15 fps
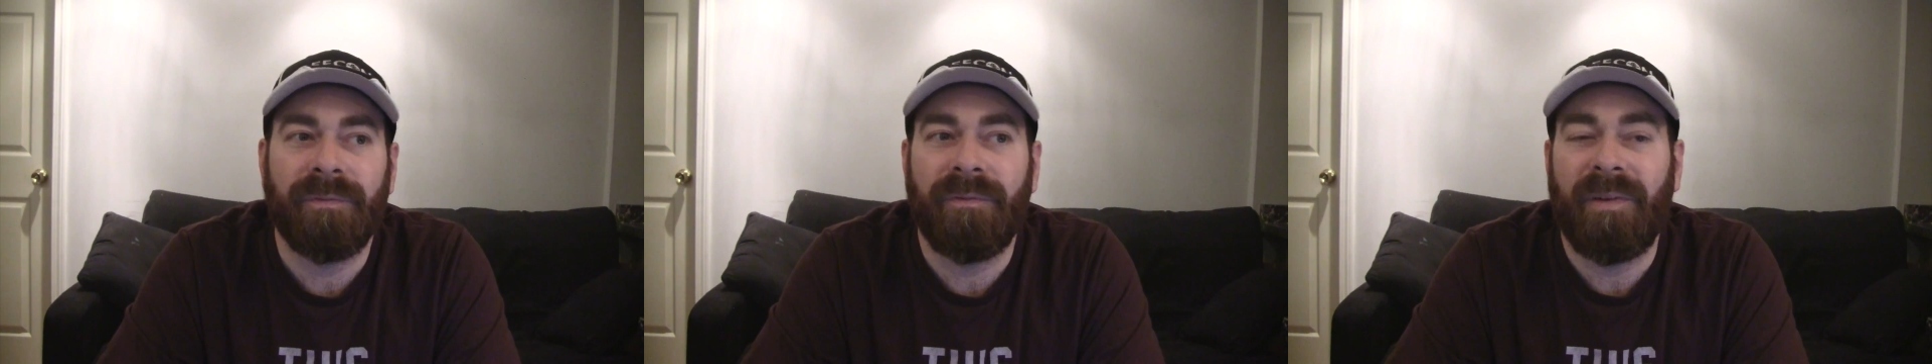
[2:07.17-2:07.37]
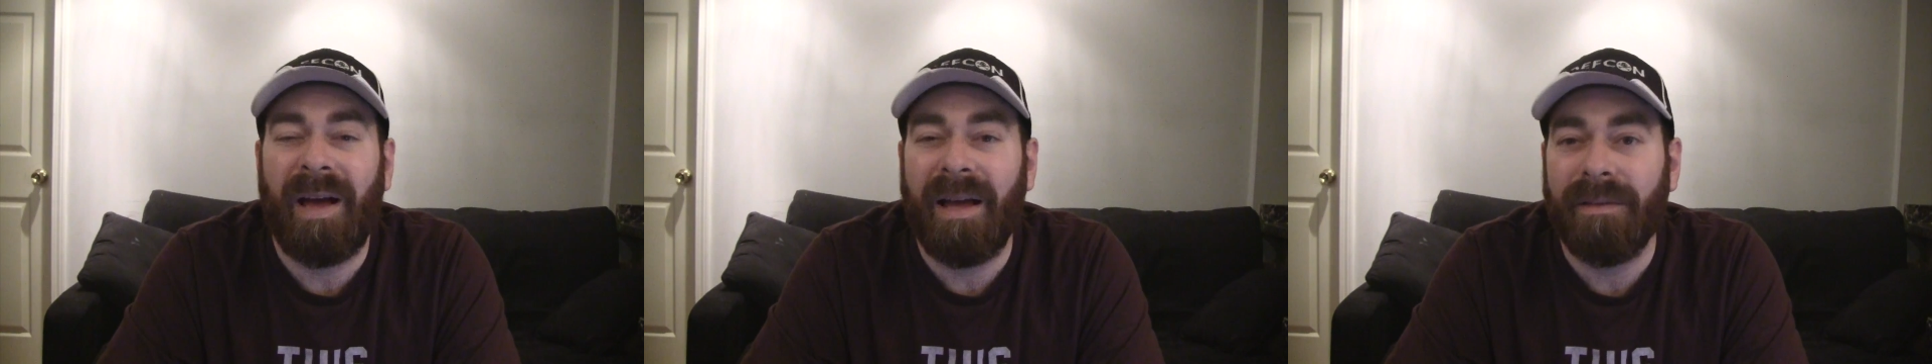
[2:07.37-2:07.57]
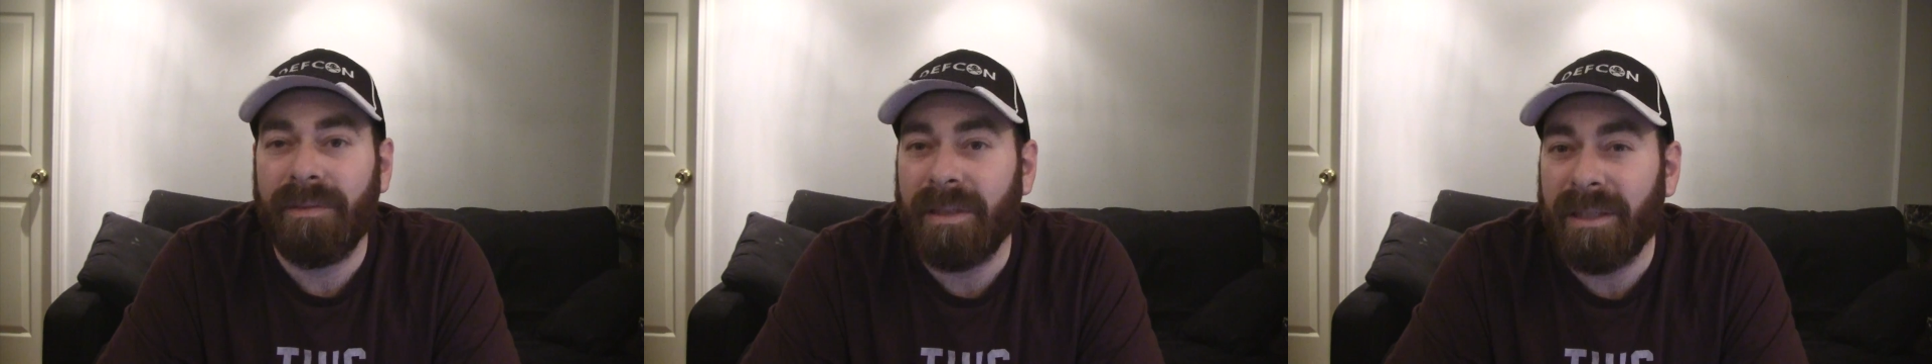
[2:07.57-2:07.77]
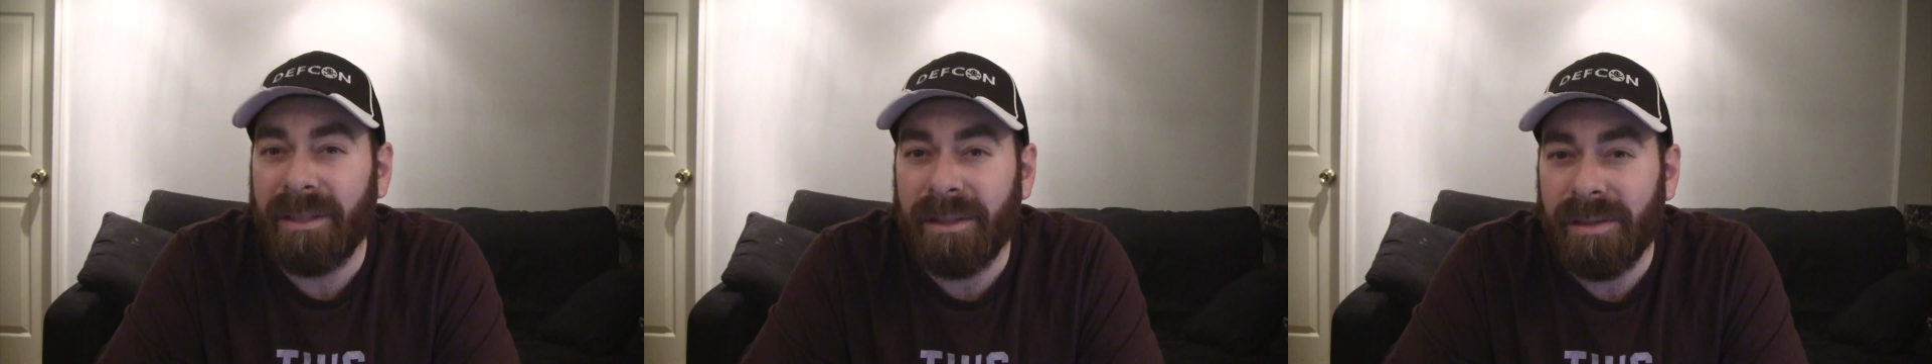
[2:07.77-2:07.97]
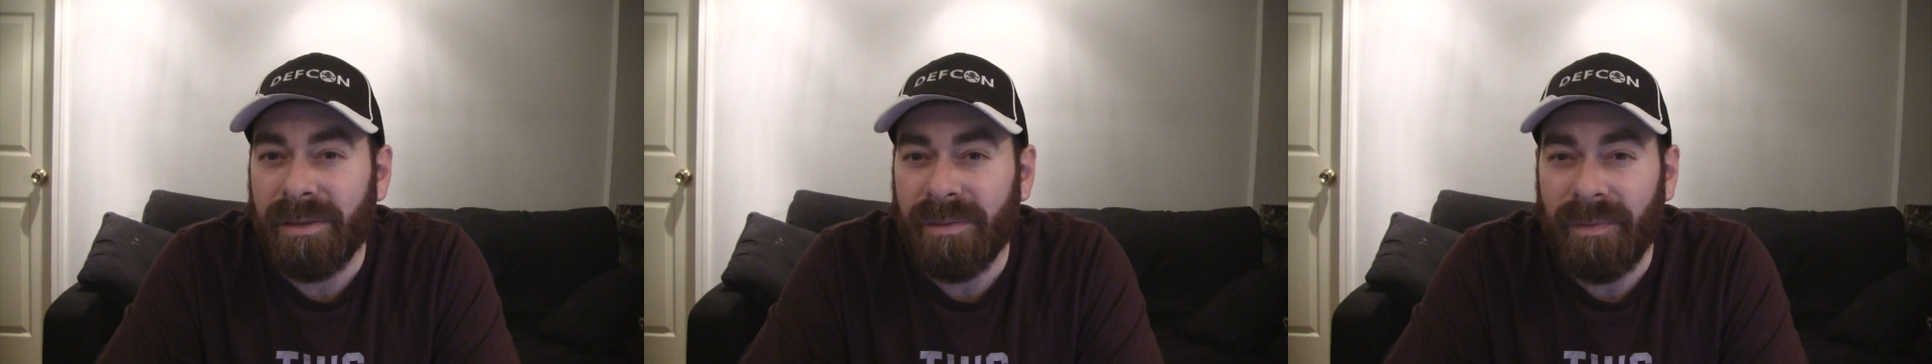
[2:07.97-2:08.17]

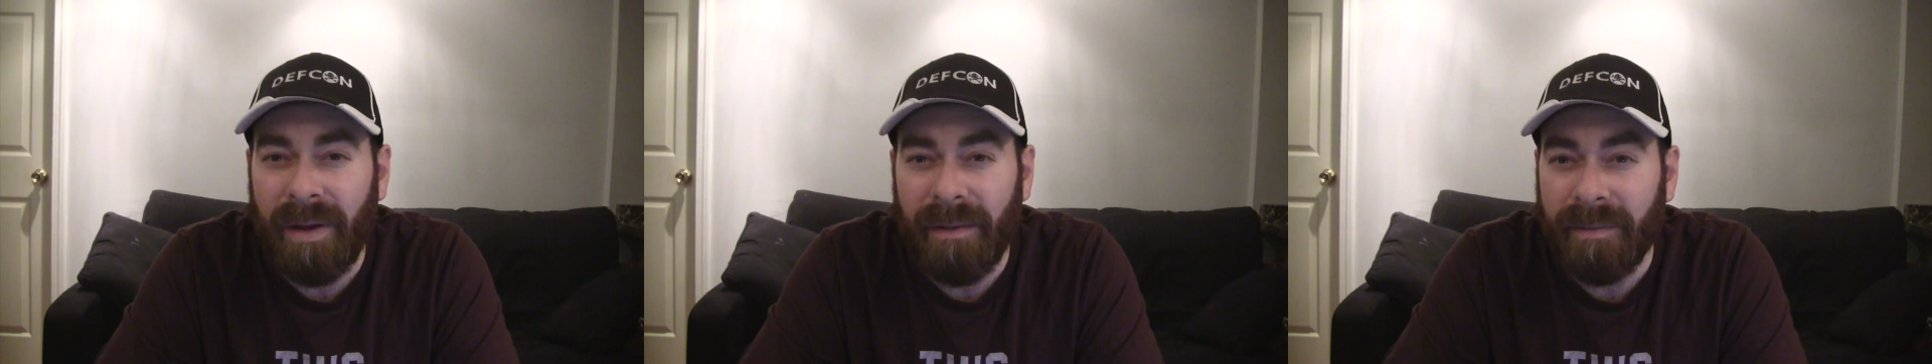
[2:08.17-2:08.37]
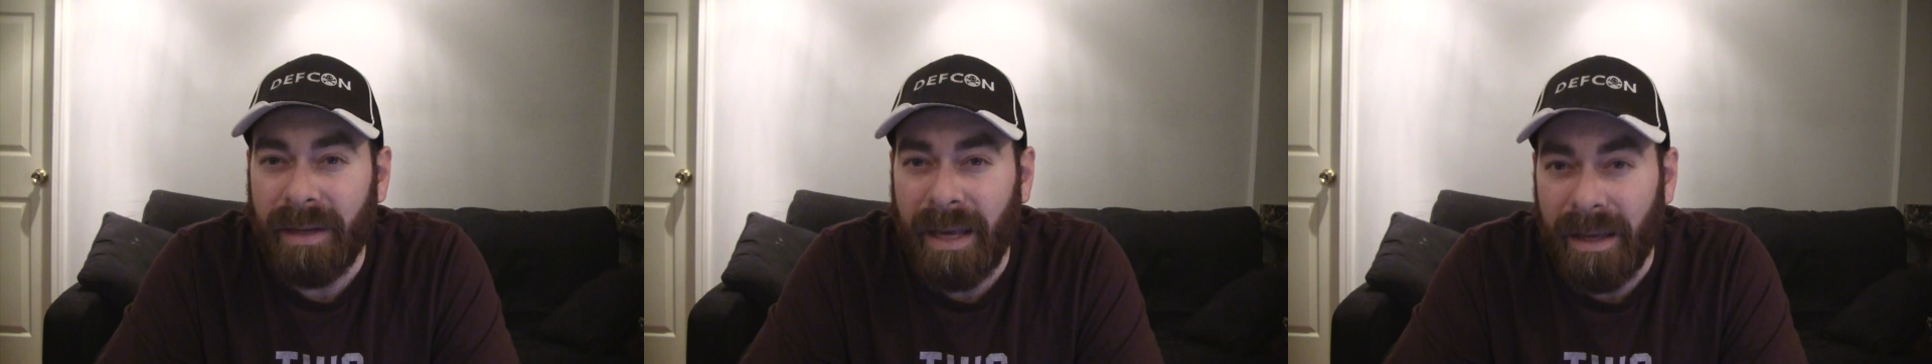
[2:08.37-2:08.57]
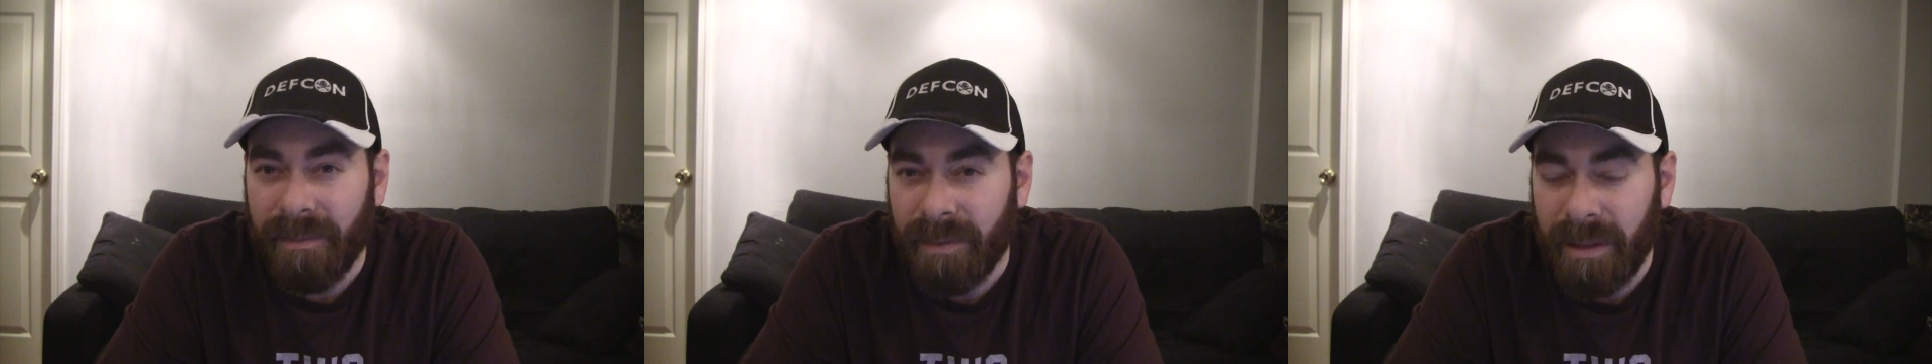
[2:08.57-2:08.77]
5.5